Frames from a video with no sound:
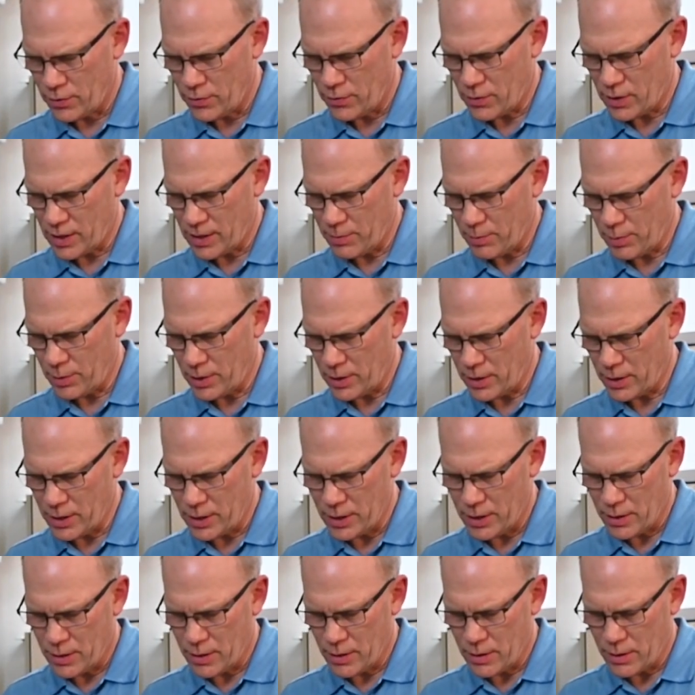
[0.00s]
Drop on
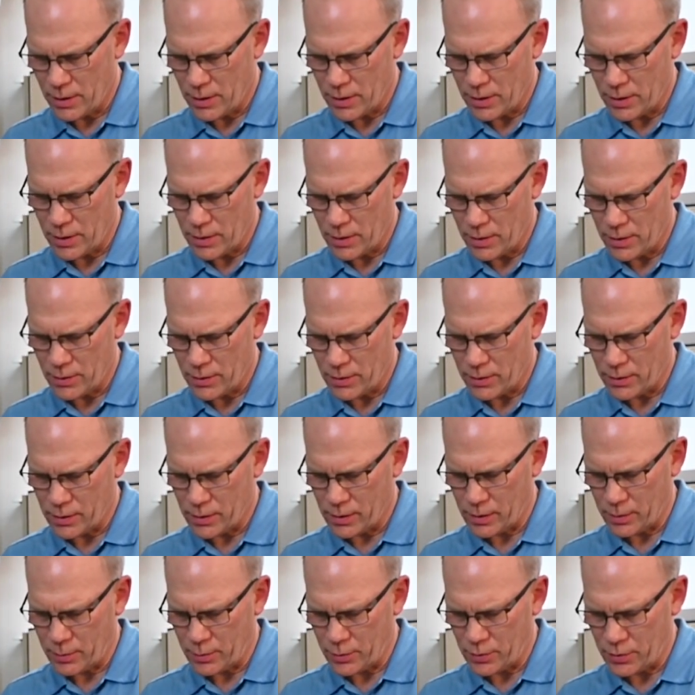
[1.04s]
here,
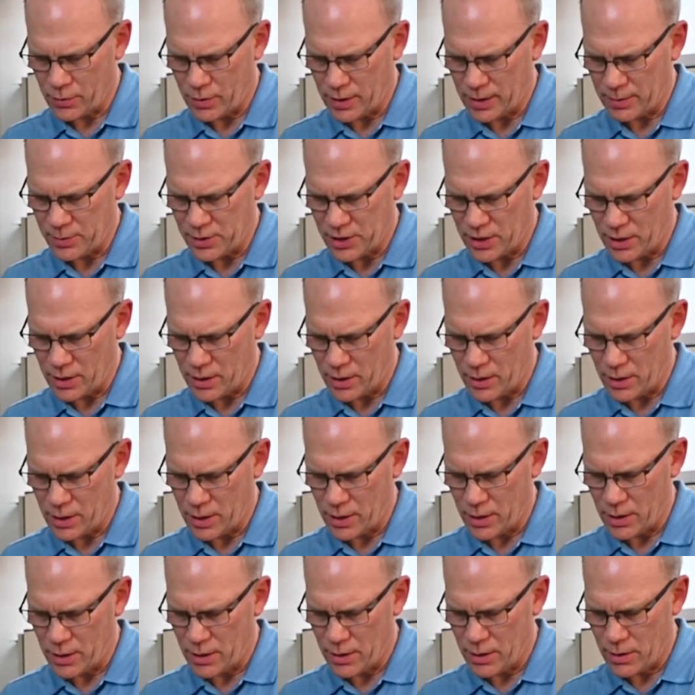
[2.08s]
couple drops
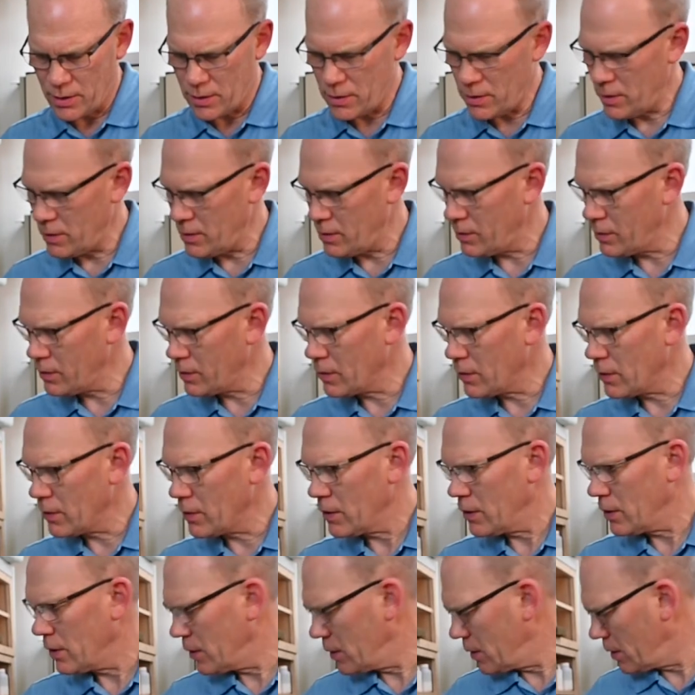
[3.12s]
on here.
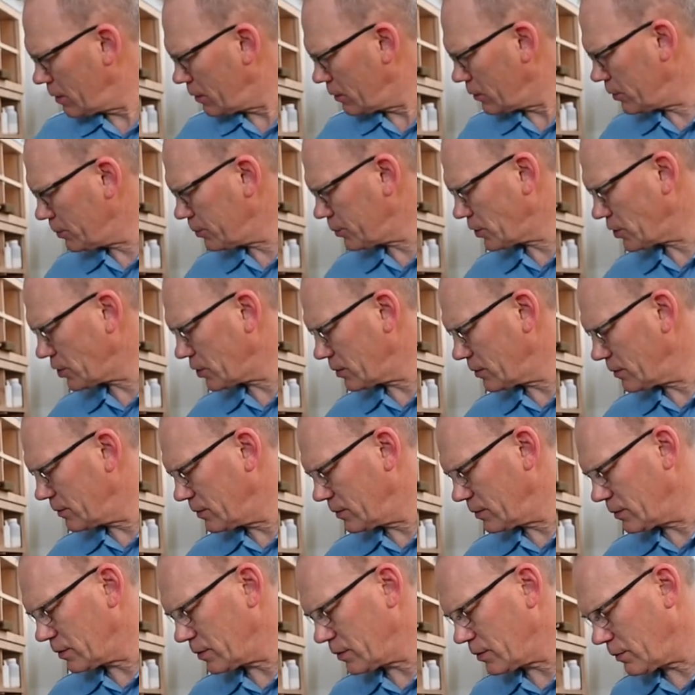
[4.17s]
Oops, I
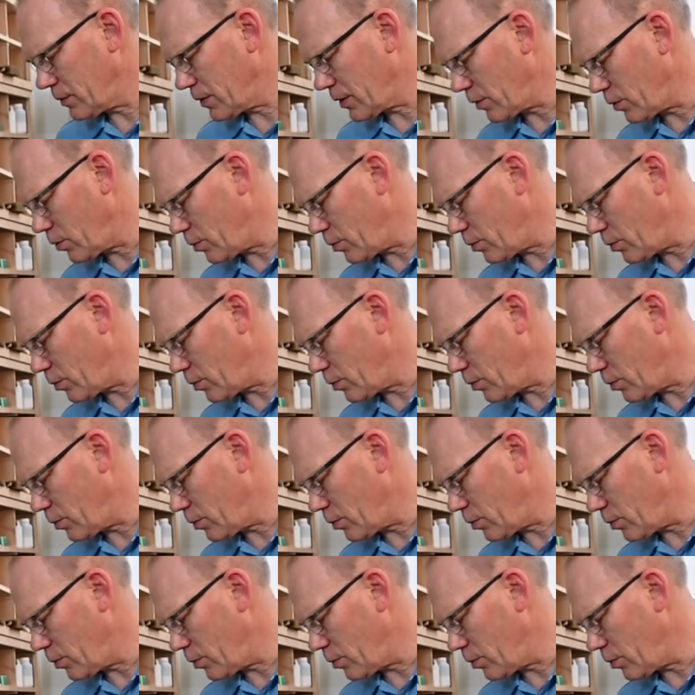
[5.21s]
wanna